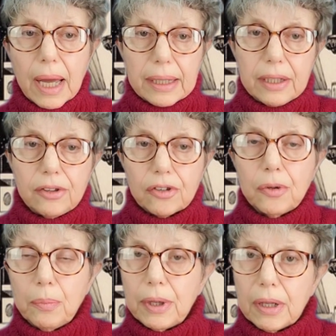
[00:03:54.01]
and he
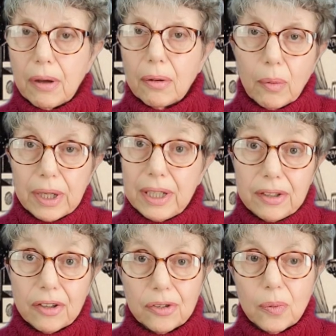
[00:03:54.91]
doesn't belong when he
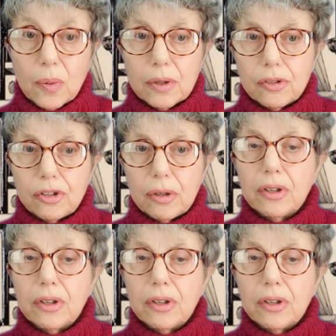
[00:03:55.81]
doesn't want to.